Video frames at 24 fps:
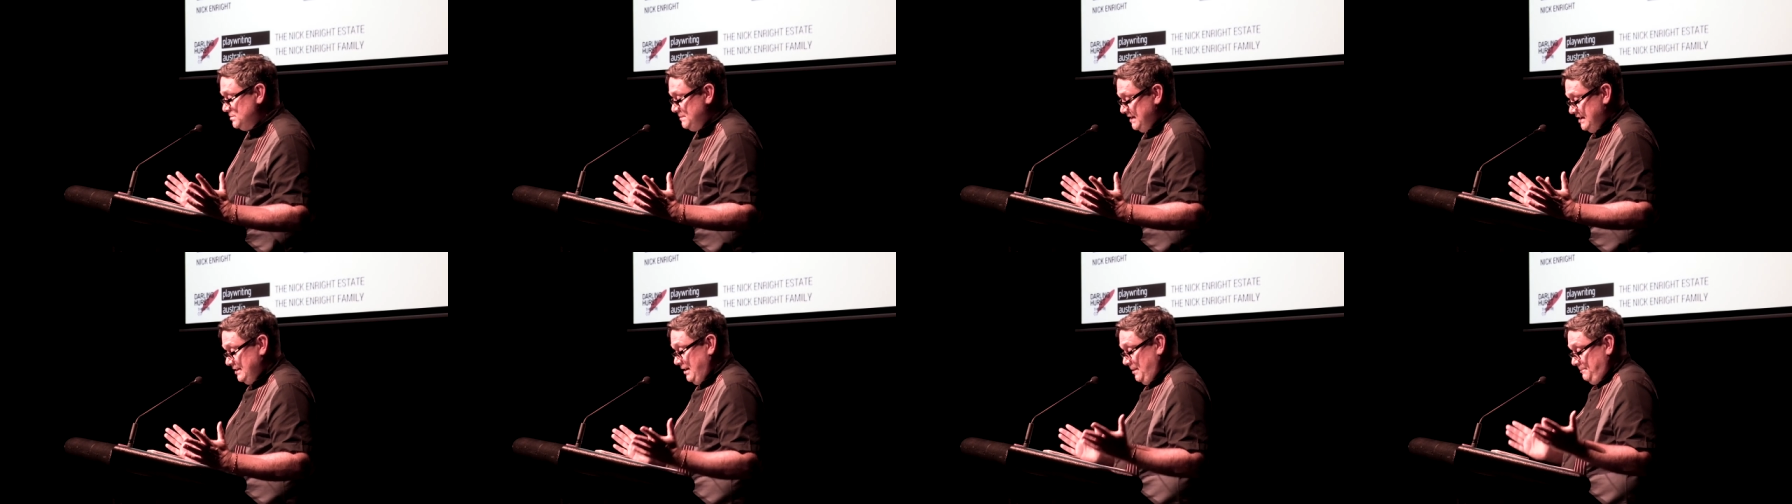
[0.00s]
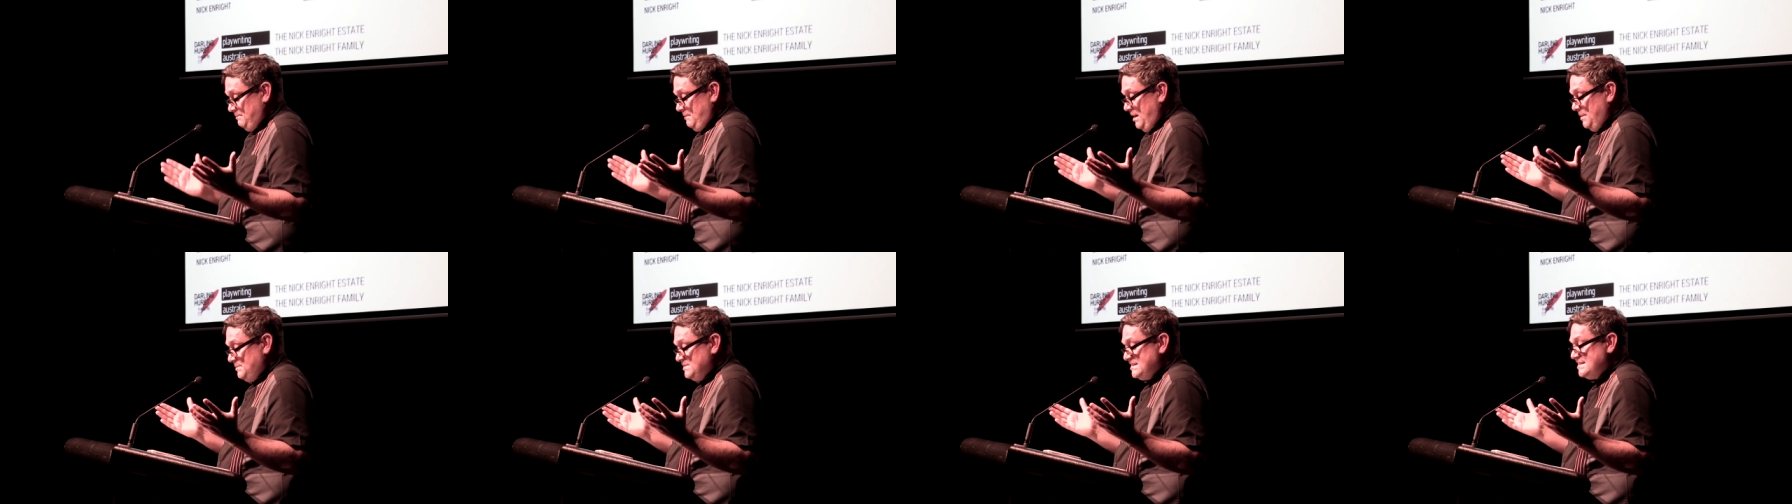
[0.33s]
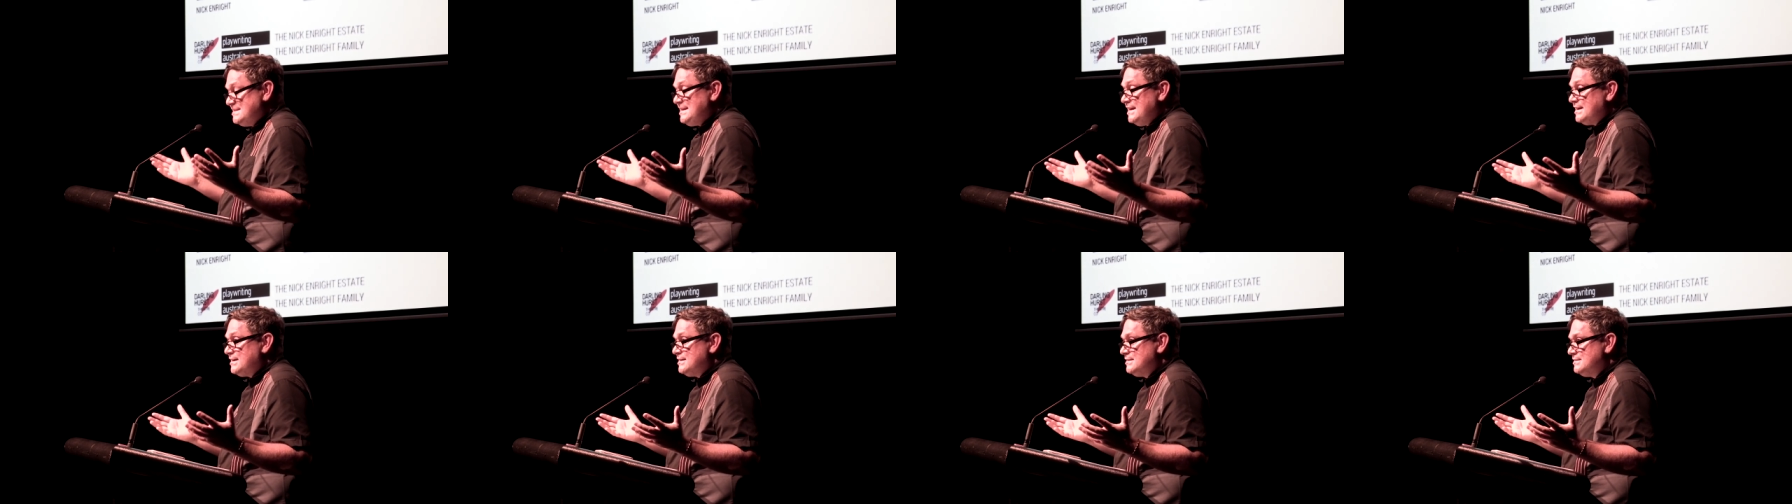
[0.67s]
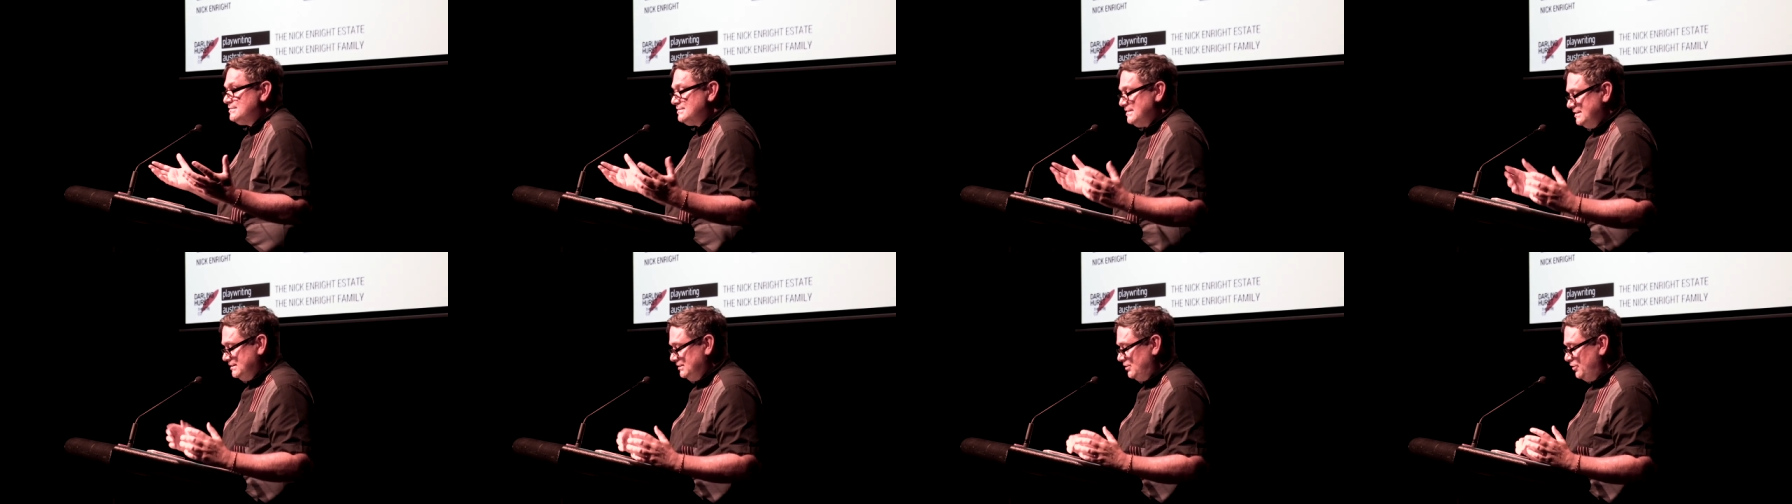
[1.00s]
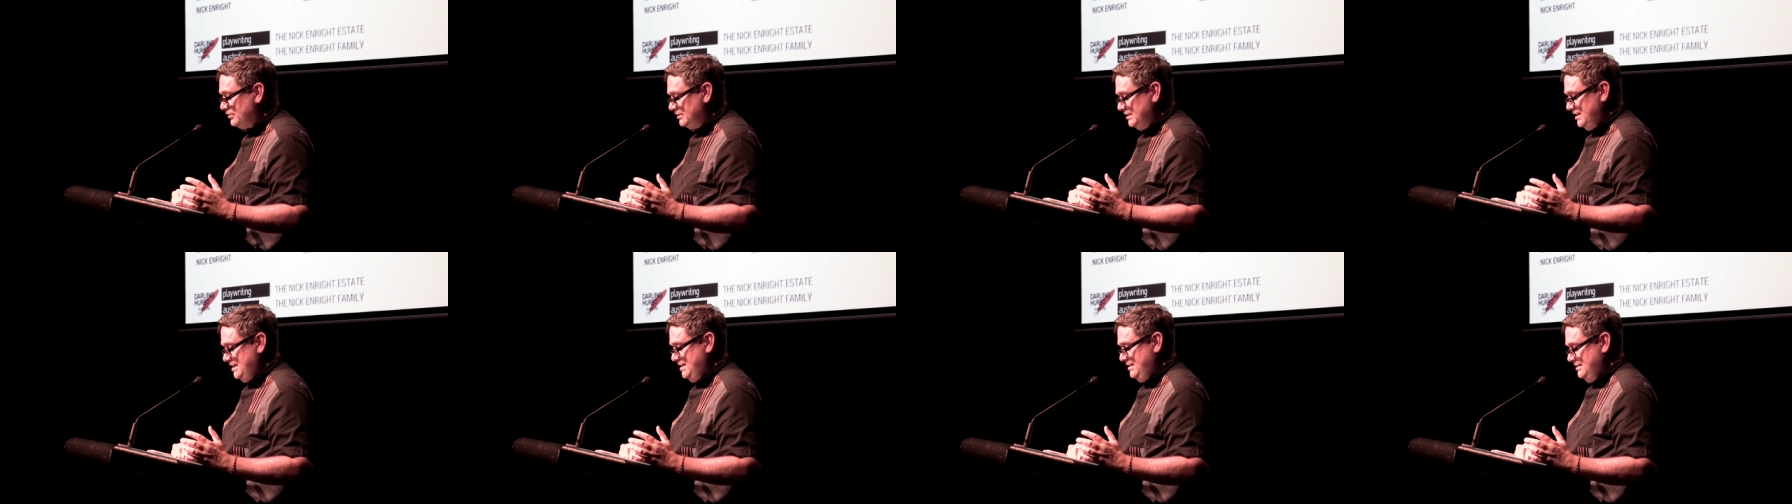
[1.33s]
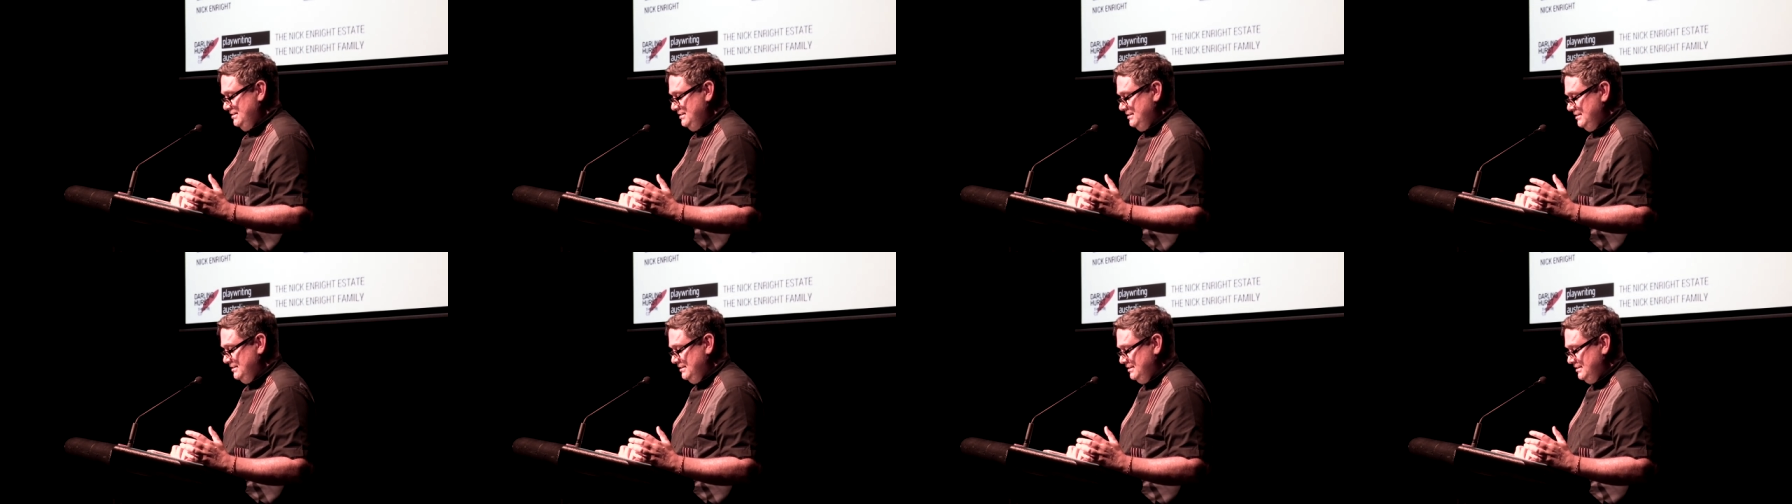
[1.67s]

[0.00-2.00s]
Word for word: to me. I'm, I'm sick and lonely.